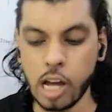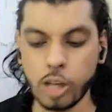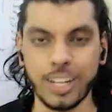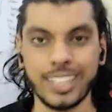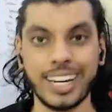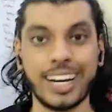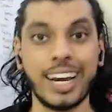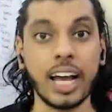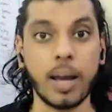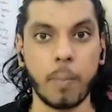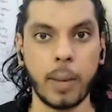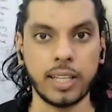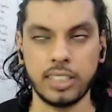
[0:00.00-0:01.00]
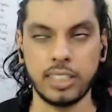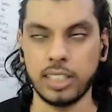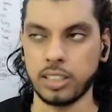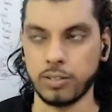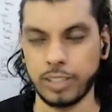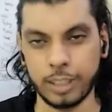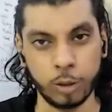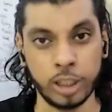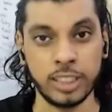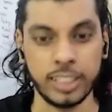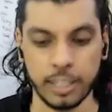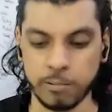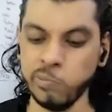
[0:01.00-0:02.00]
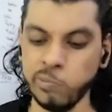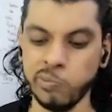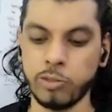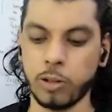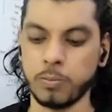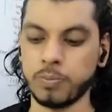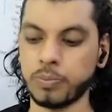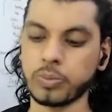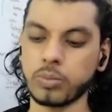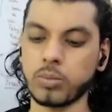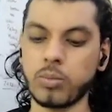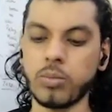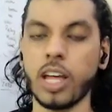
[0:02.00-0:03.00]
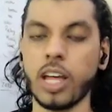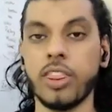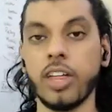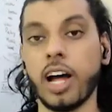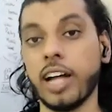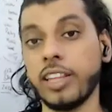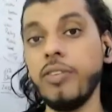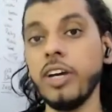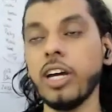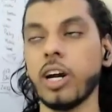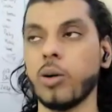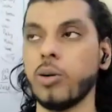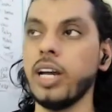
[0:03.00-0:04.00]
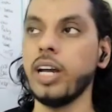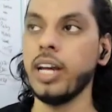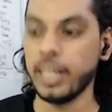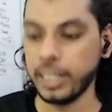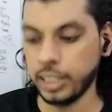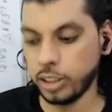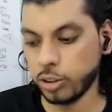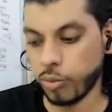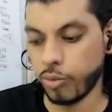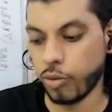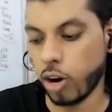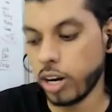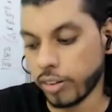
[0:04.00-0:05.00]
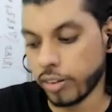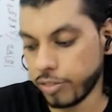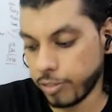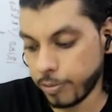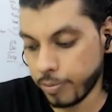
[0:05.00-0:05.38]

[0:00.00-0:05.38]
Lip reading: Give that lung capacity and stuff. That's what he said. Now, the other way around is, what if